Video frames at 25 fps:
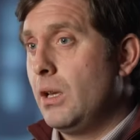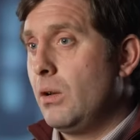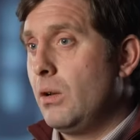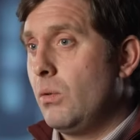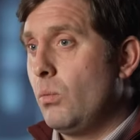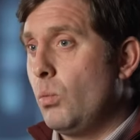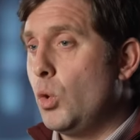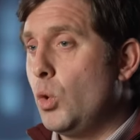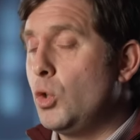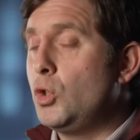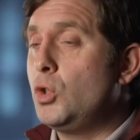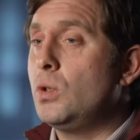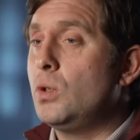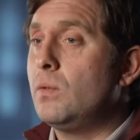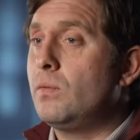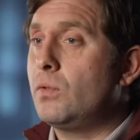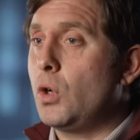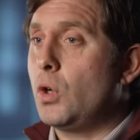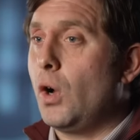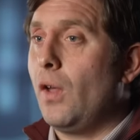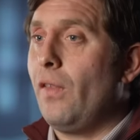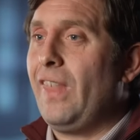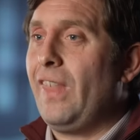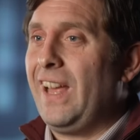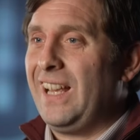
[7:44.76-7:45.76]
would you have
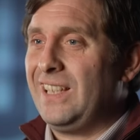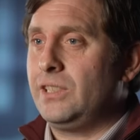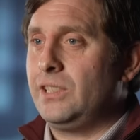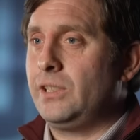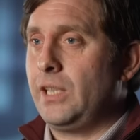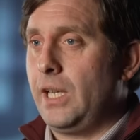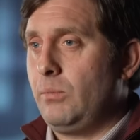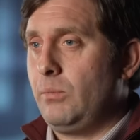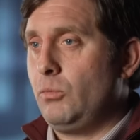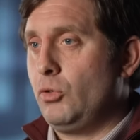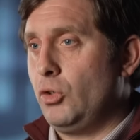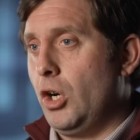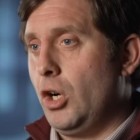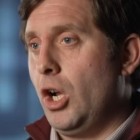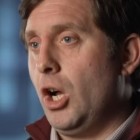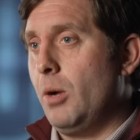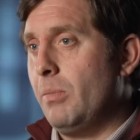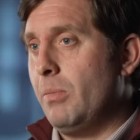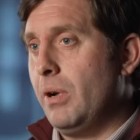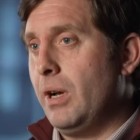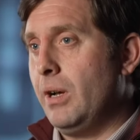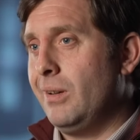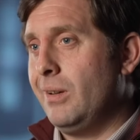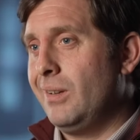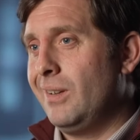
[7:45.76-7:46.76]
got that same
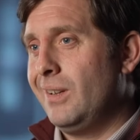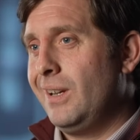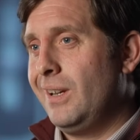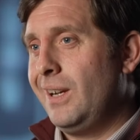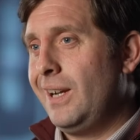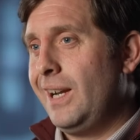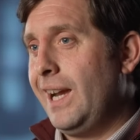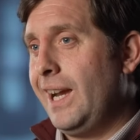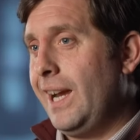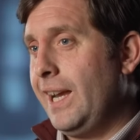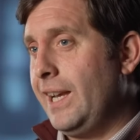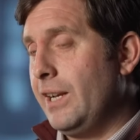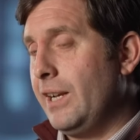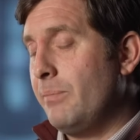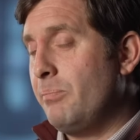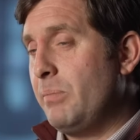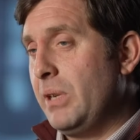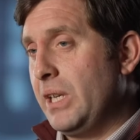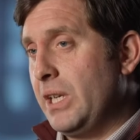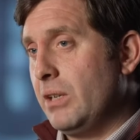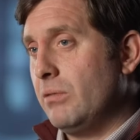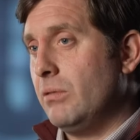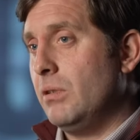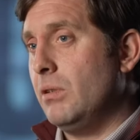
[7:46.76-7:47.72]
drama in a bigger